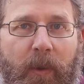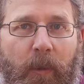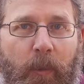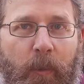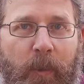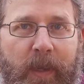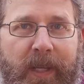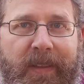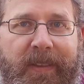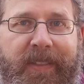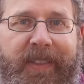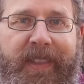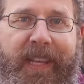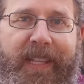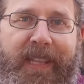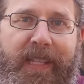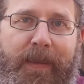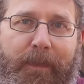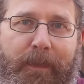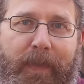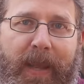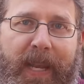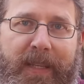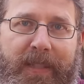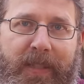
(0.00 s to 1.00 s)
the real thing that
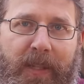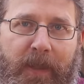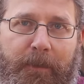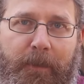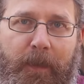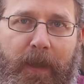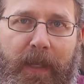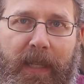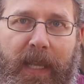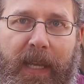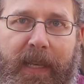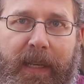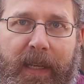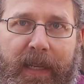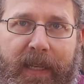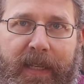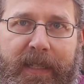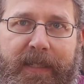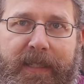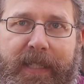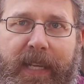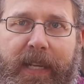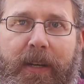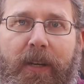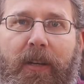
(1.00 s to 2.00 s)
makes the Freelite a
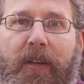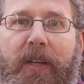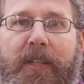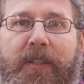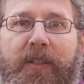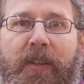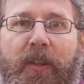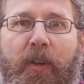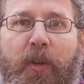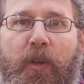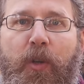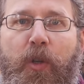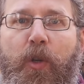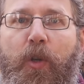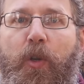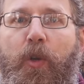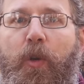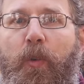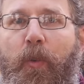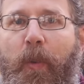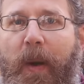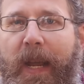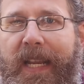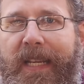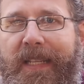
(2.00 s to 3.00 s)
contender is the new
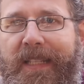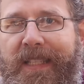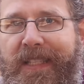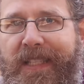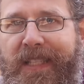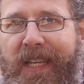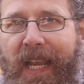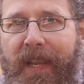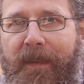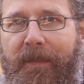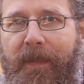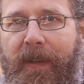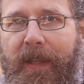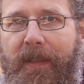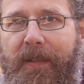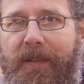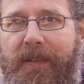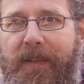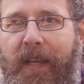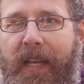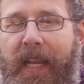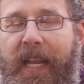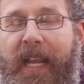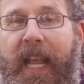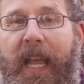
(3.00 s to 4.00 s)
weight
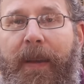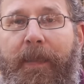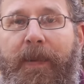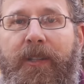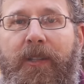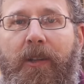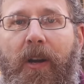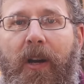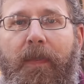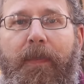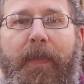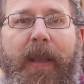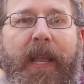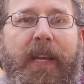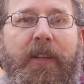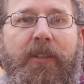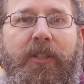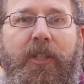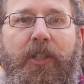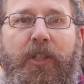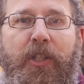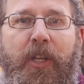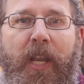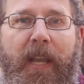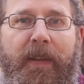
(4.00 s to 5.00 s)
savings. MSR managed
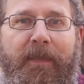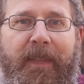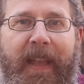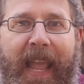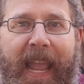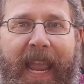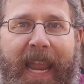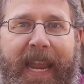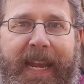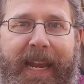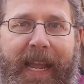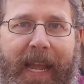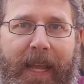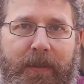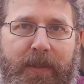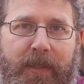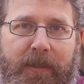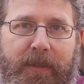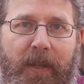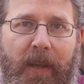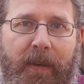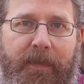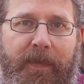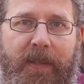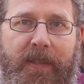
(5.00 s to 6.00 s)
to shave eight
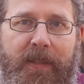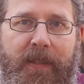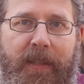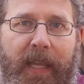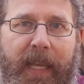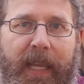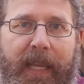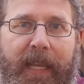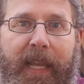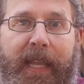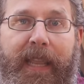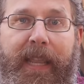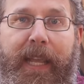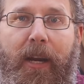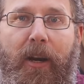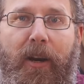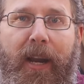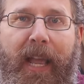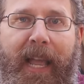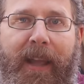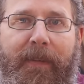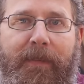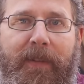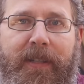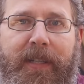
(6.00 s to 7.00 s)
ounces off this thing and they are
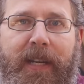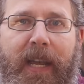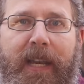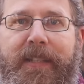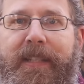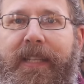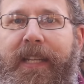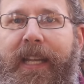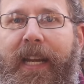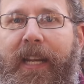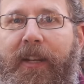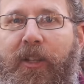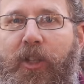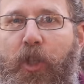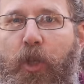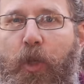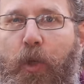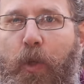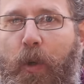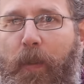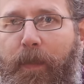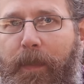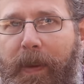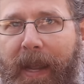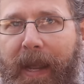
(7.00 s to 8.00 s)
advertising it at
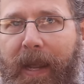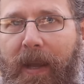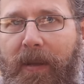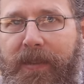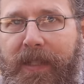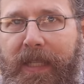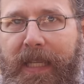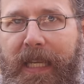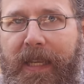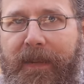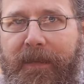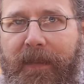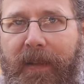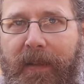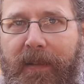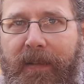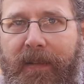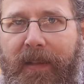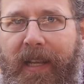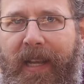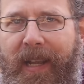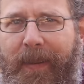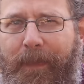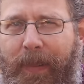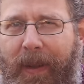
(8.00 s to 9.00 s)
two pounds even,
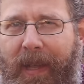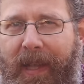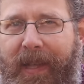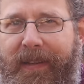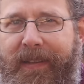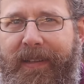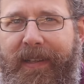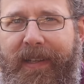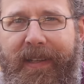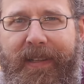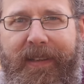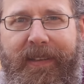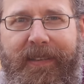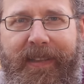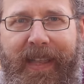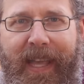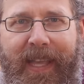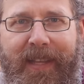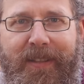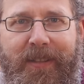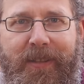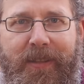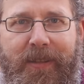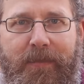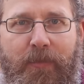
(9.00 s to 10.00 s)
but
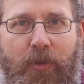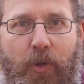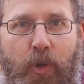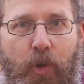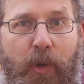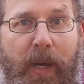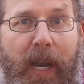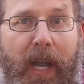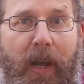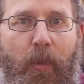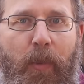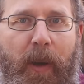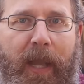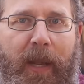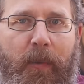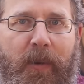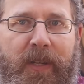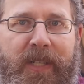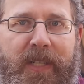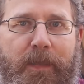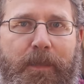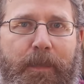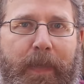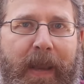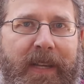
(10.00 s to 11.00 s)
that's trail weight,
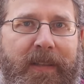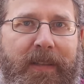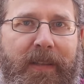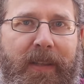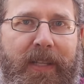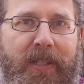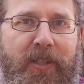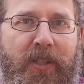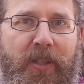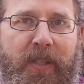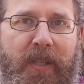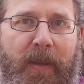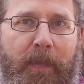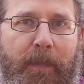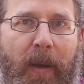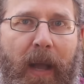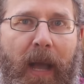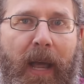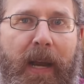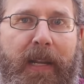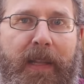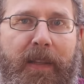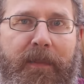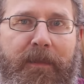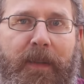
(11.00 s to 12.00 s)
which is basically just the
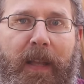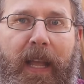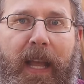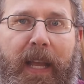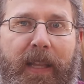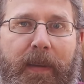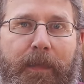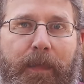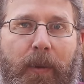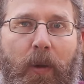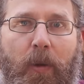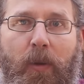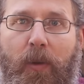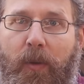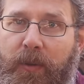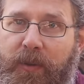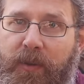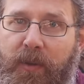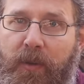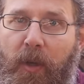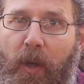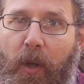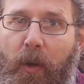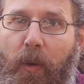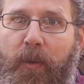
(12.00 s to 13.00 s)
body, the fly, and the
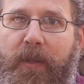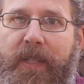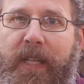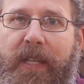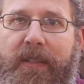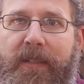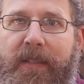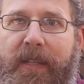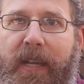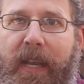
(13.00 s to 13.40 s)
poles, no tent